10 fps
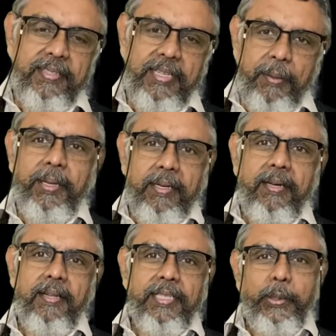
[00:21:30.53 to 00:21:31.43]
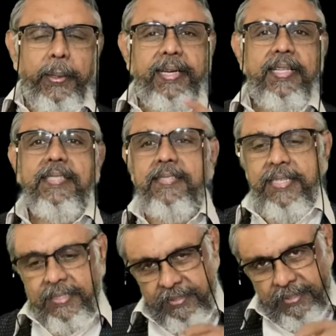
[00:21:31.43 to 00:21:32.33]
the 20th
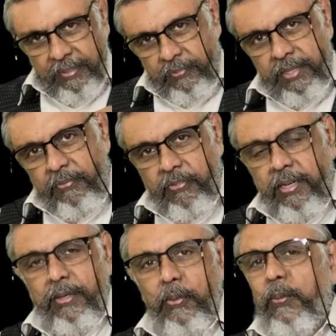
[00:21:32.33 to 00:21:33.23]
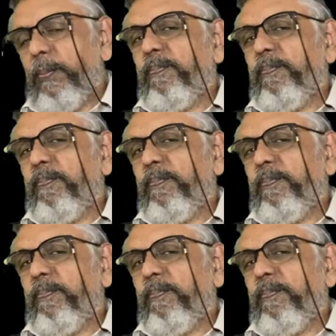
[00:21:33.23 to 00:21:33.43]
seat is in the very front row.